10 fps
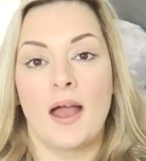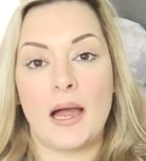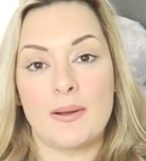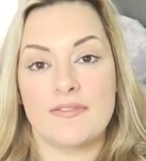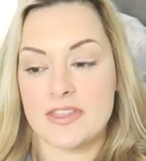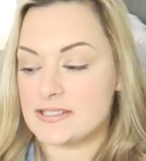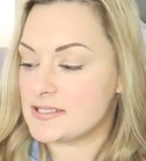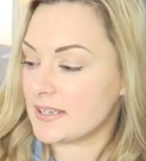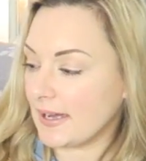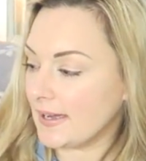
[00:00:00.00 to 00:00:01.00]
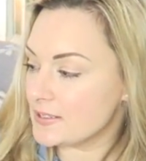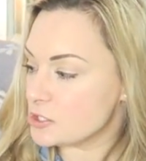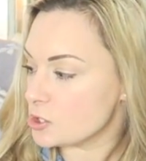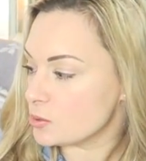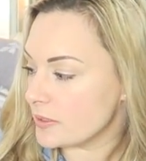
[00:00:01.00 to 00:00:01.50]
However, this is the
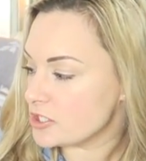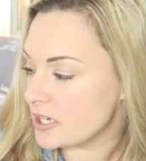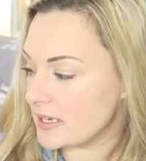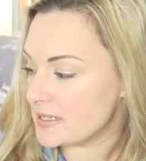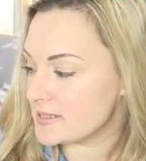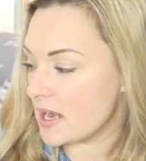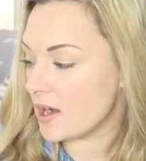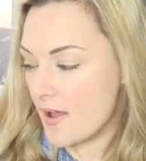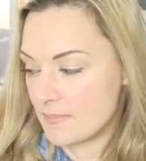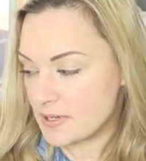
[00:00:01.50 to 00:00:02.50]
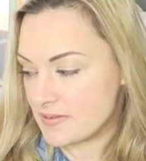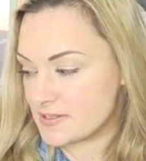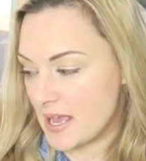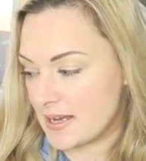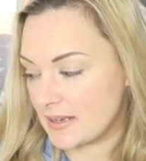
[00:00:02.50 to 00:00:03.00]
candle, which is Library
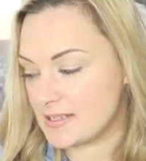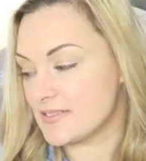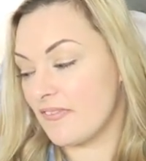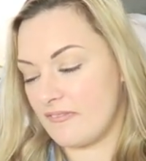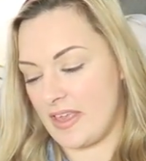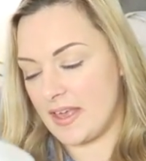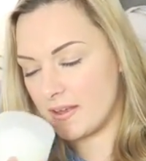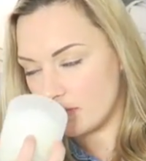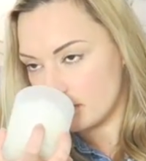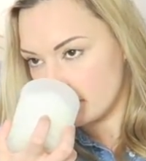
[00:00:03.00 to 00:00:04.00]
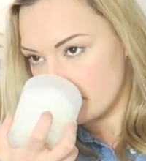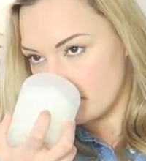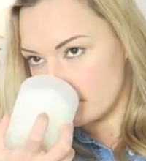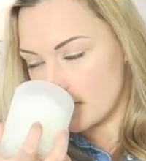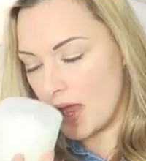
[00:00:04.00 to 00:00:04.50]
of Scent, and it's fig.
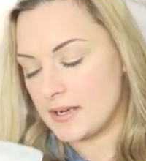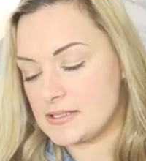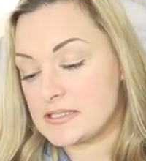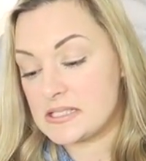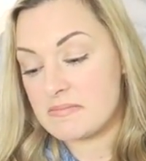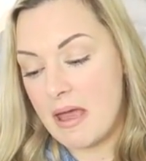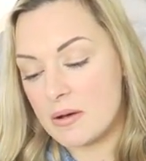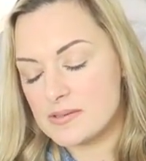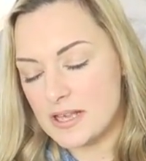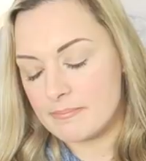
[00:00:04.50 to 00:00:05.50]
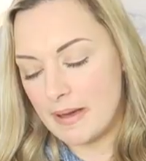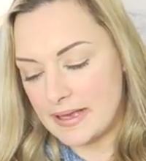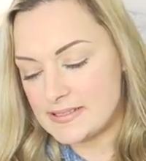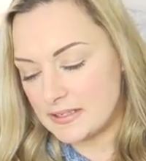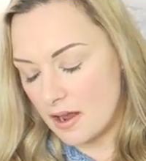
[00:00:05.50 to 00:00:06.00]
And it smells
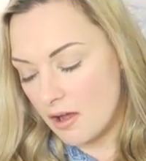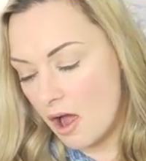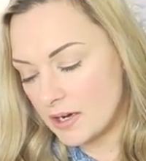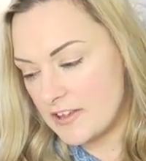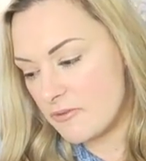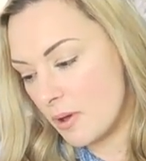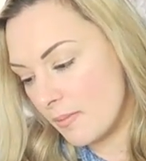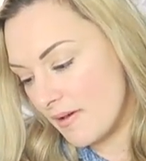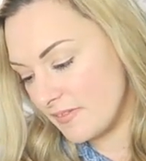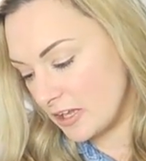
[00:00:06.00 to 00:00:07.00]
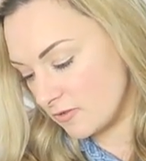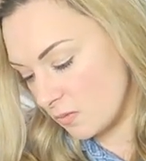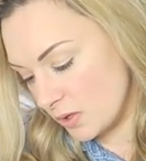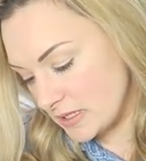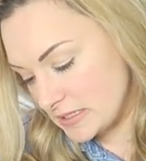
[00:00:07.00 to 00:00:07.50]
amazing. I can't even put my finger
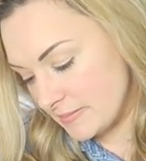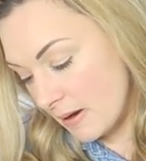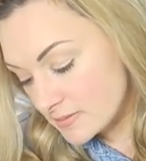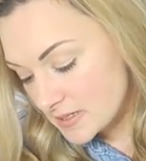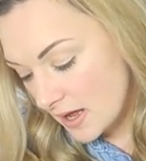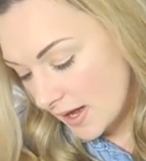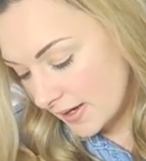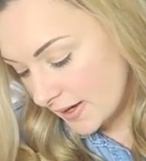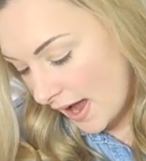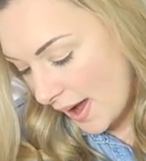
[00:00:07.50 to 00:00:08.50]
on what it smells like.